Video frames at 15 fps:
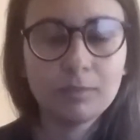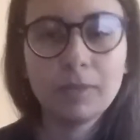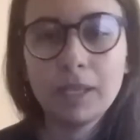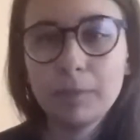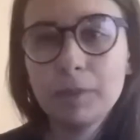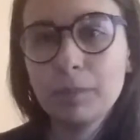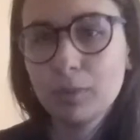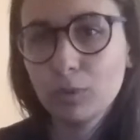
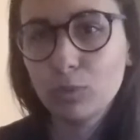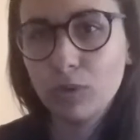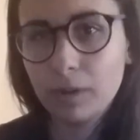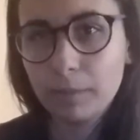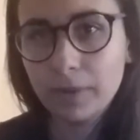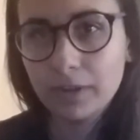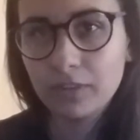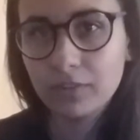Many people who were
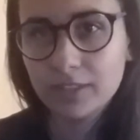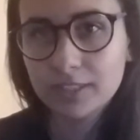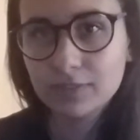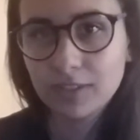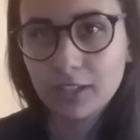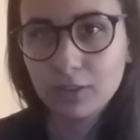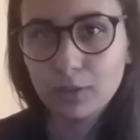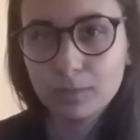part of these
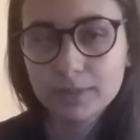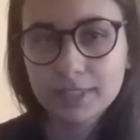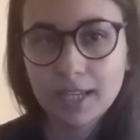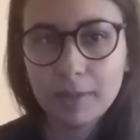fandoms,